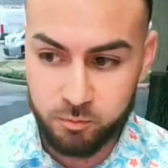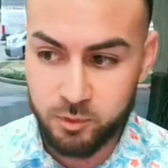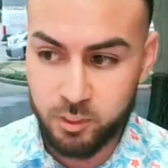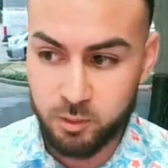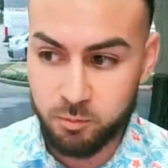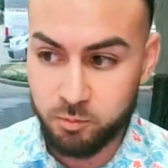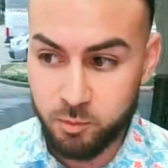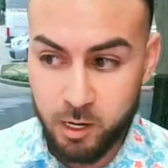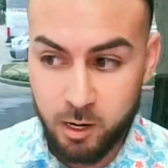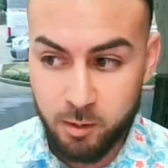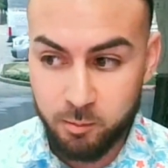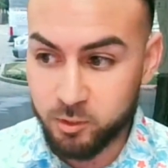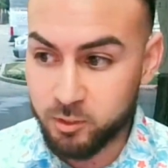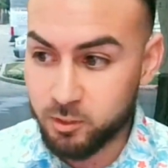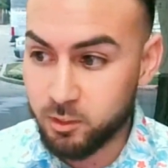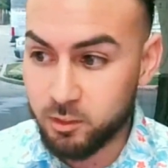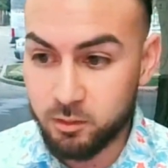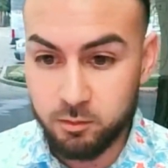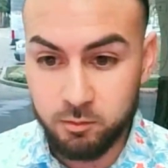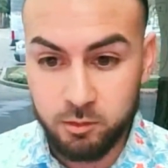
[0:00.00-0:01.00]
They're
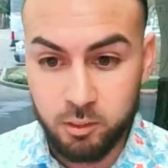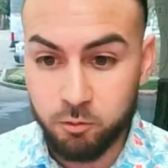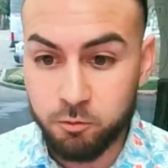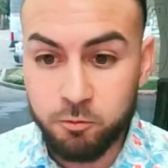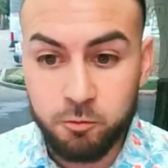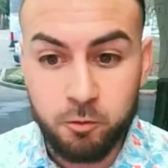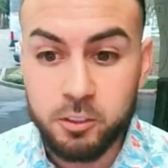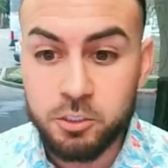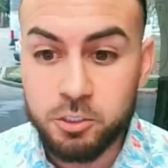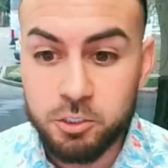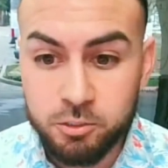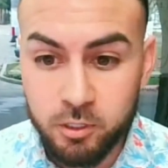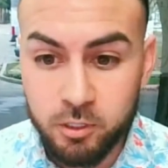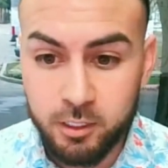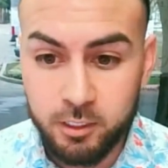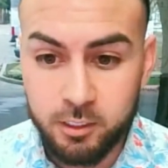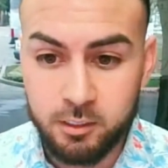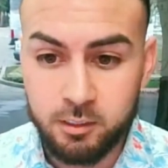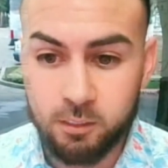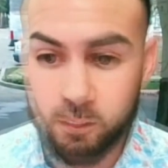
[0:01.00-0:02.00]
probably
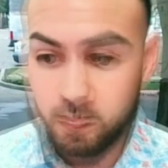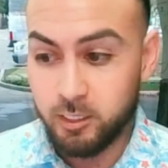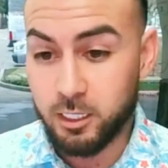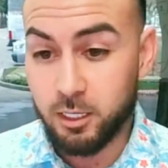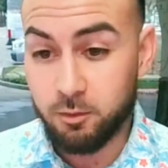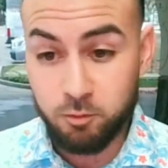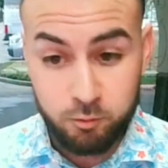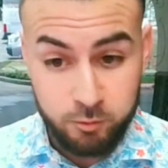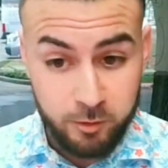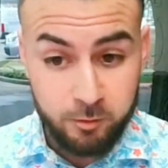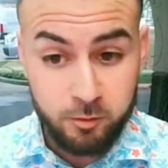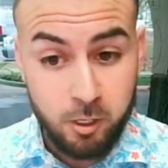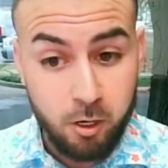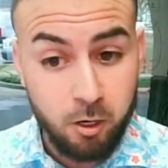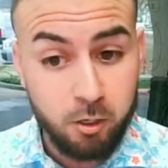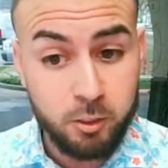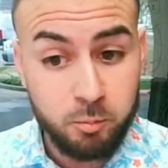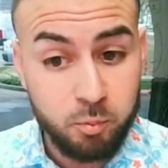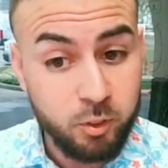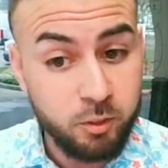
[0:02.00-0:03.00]
frustrated. Like if you've ever
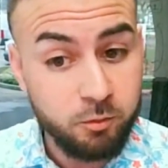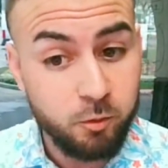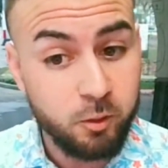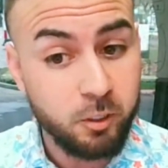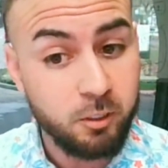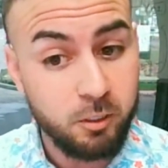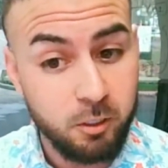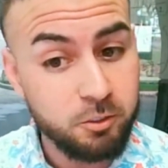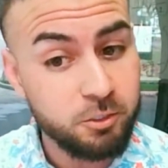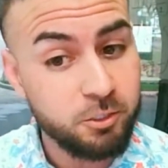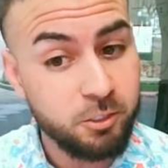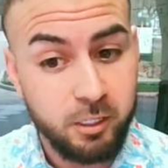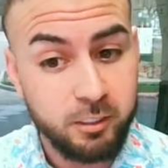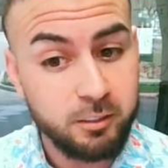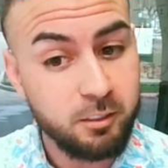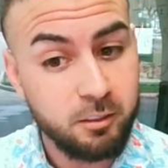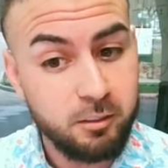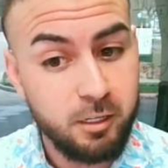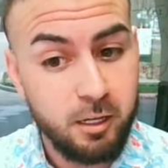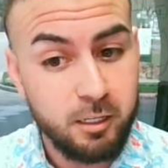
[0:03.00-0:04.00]
called a pre-foreclosure, like
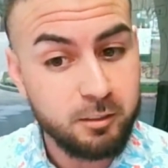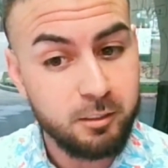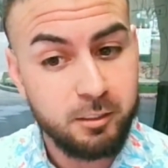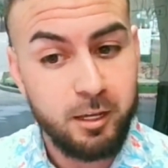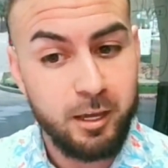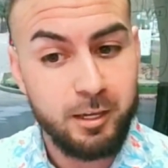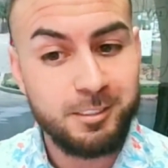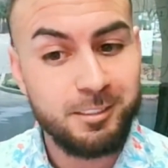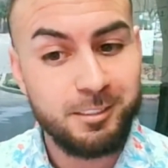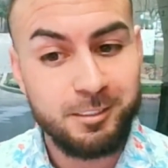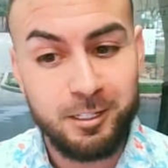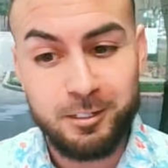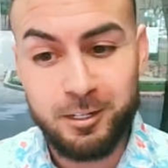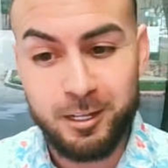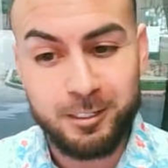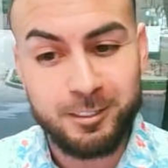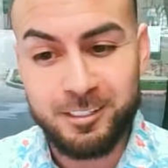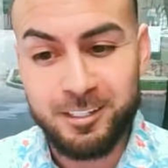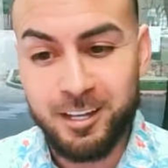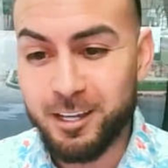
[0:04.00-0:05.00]
they're not the
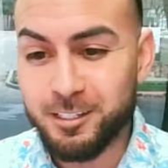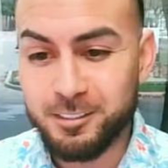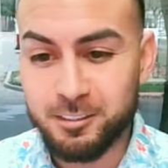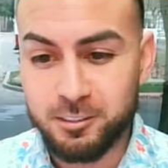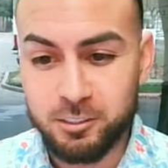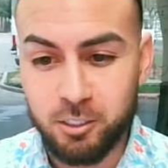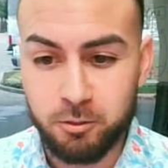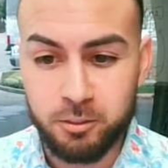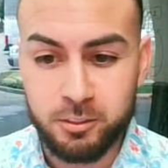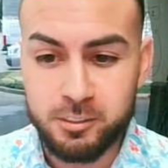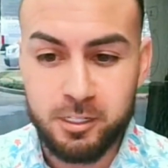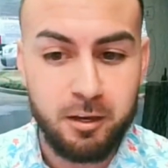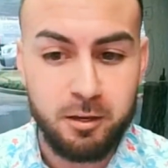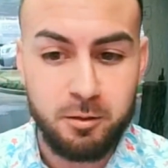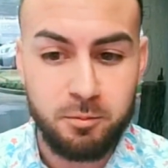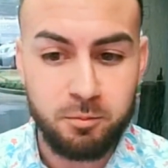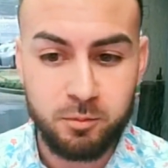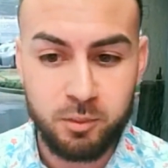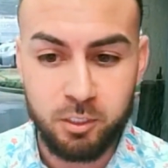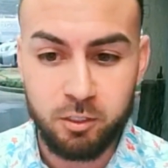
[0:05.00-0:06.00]
nicest all the
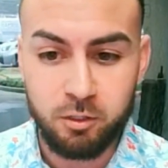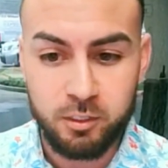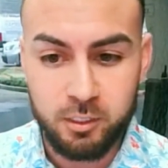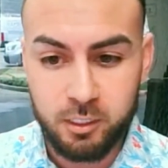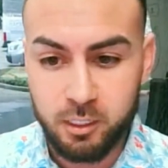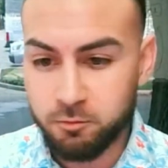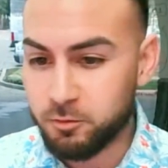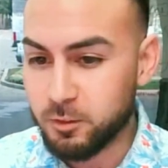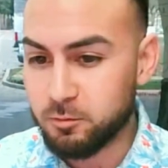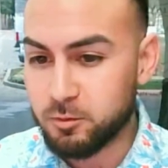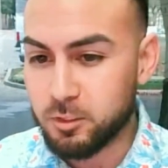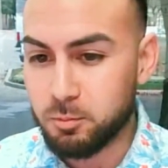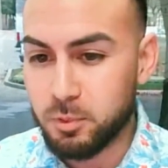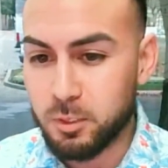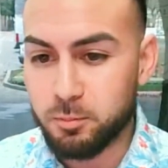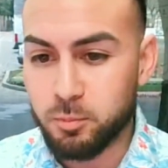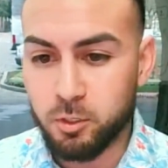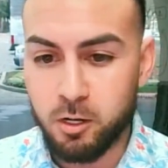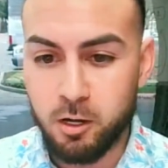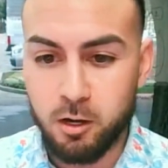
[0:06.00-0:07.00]
time. They get 50
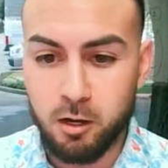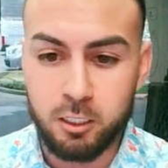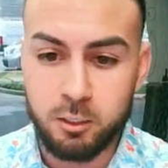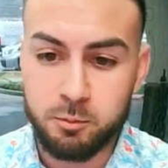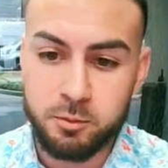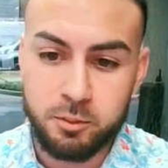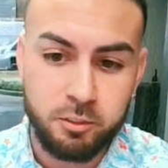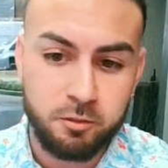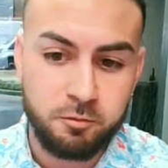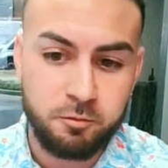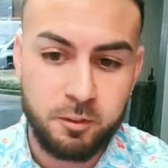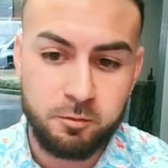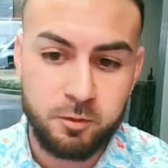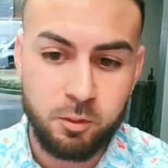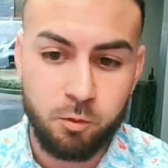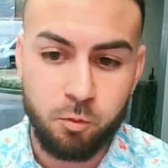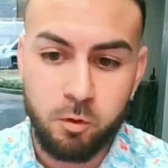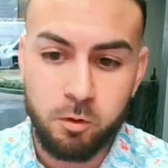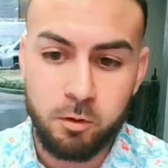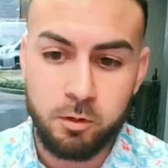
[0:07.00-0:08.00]
people call them and you're
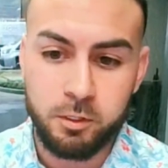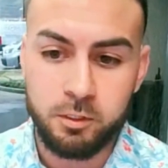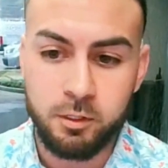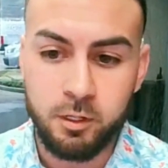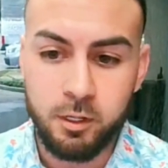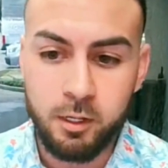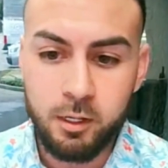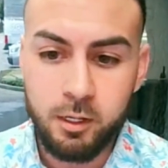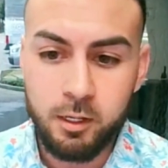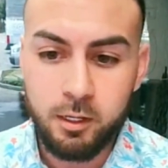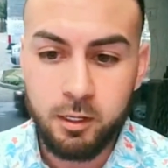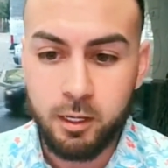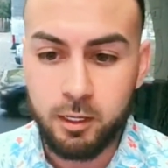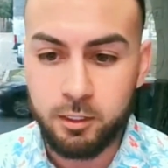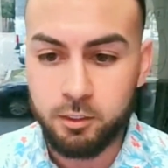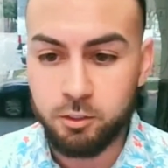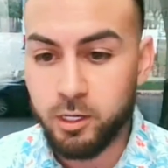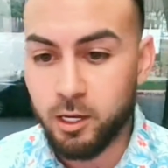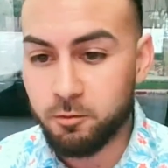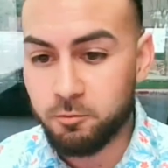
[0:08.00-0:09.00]
51 and
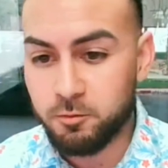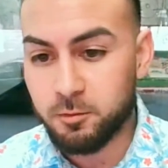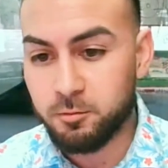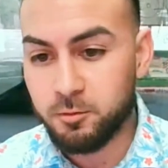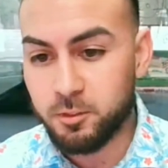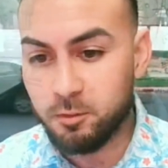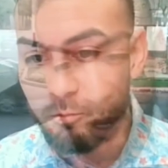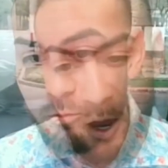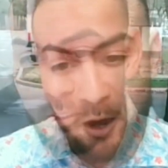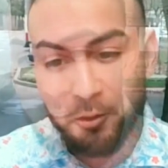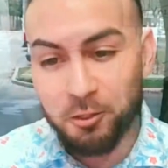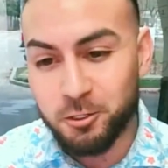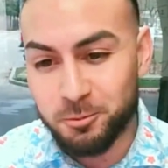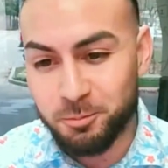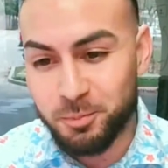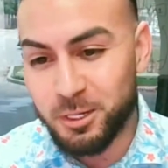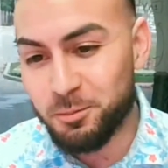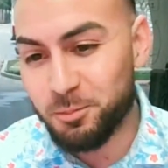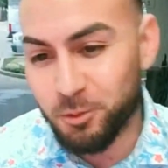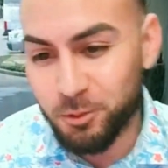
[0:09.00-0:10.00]
you got 50 other
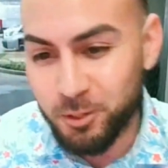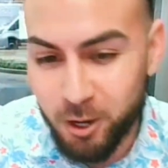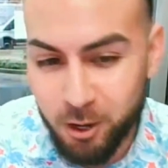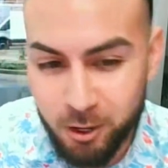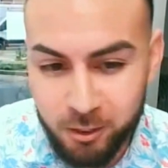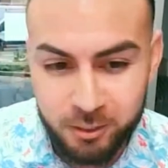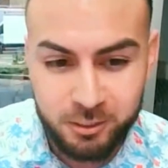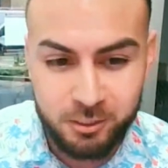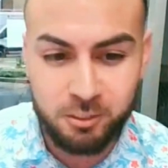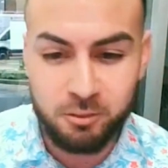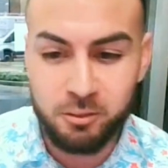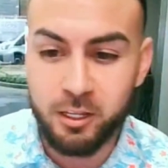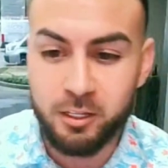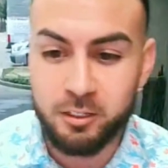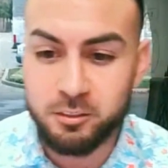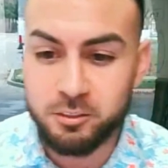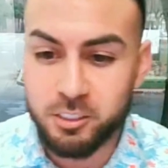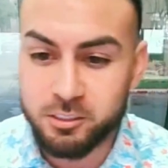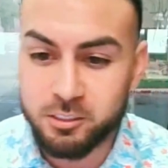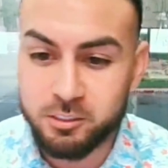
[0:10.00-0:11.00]
people calling you
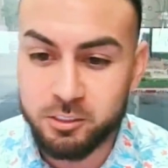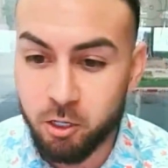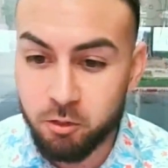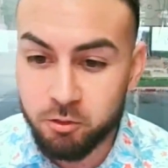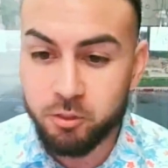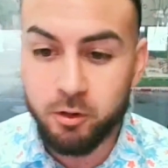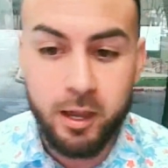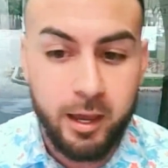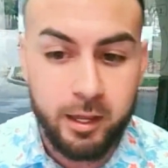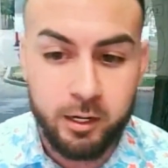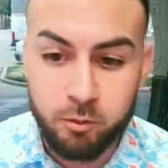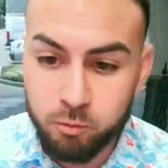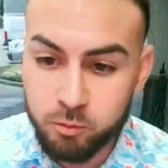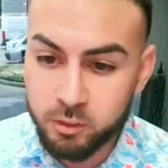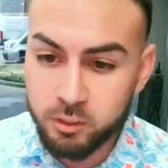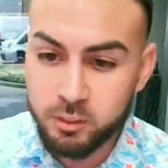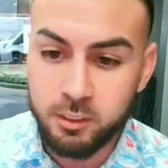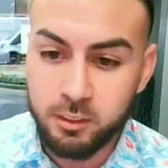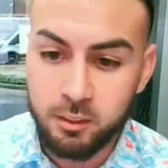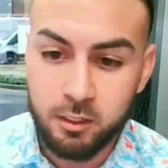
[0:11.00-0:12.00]
that just don't know how to
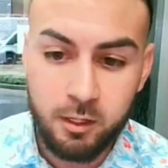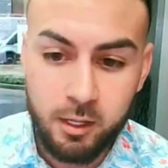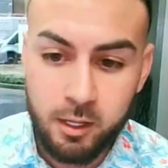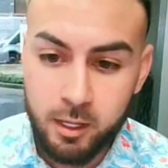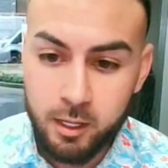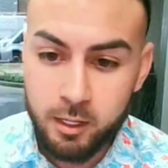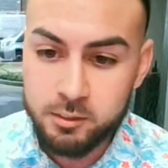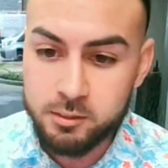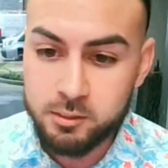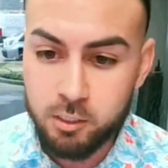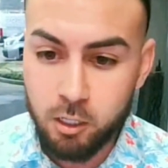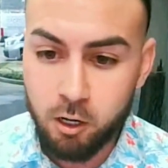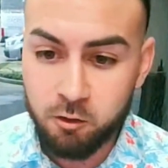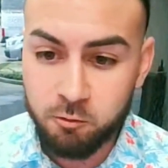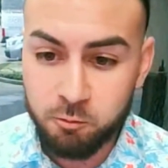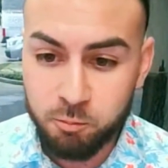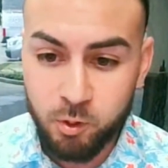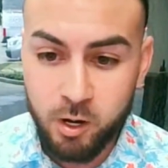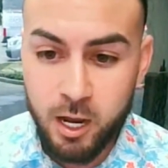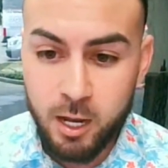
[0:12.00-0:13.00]
really
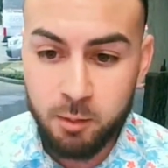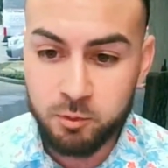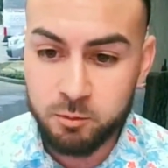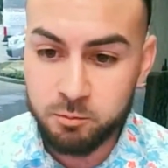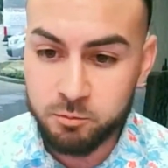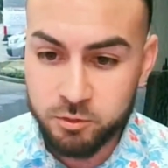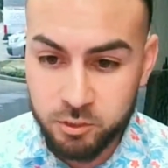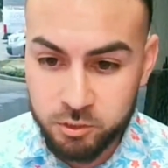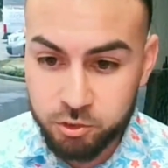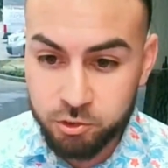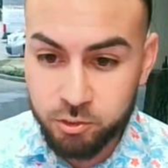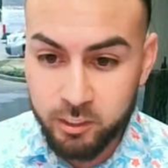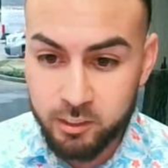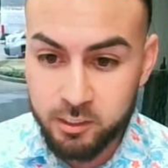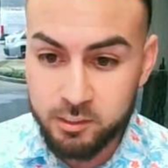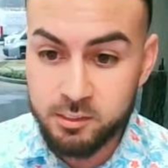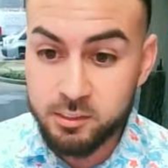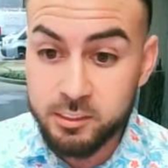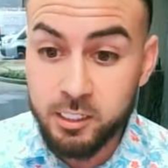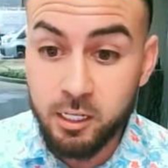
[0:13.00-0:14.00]
solve problems, just trying to
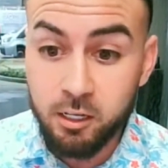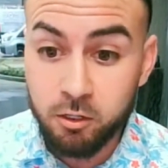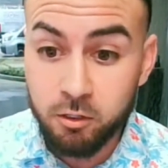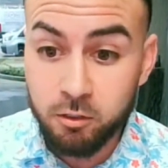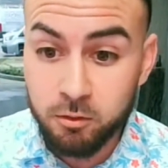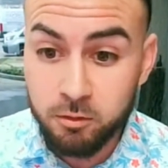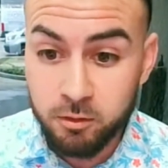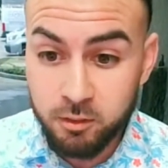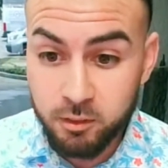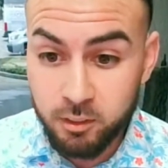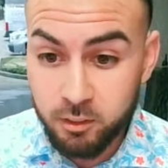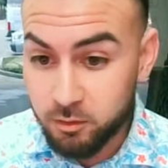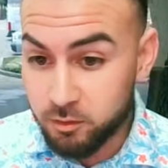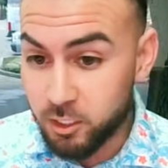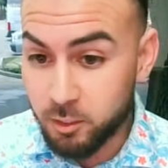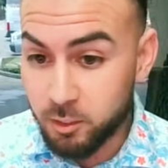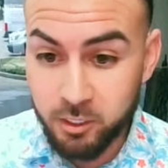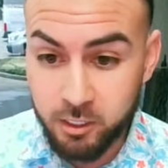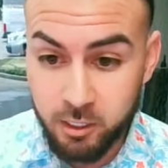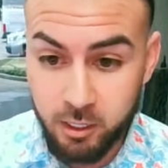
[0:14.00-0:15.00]
sell
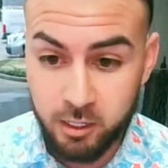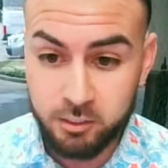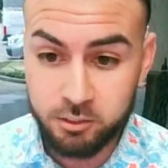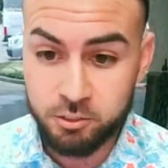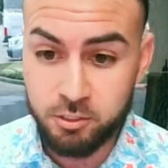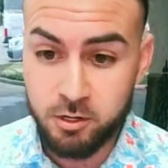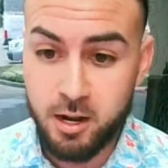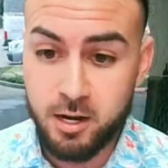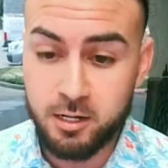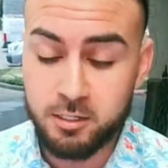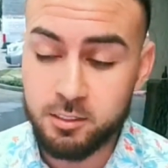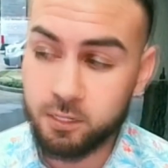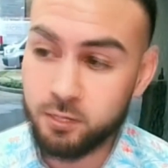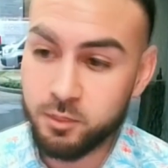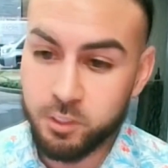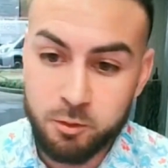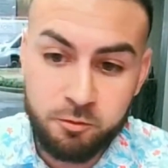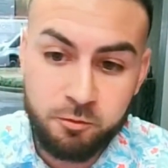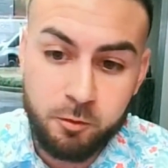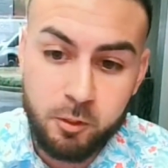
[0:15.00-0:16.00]
them a contract.
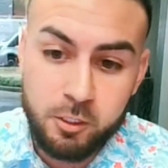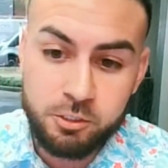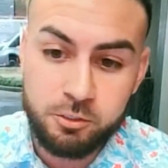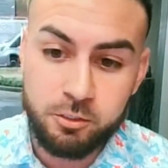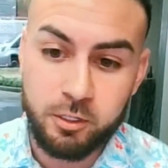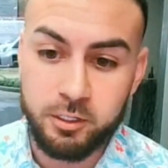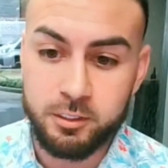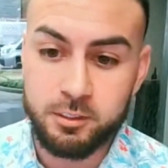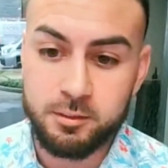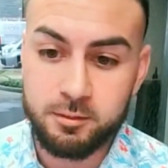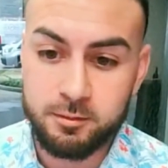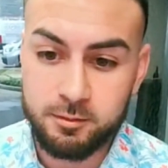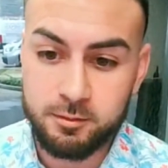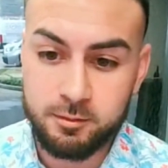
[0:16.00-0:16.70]
They're frustrated.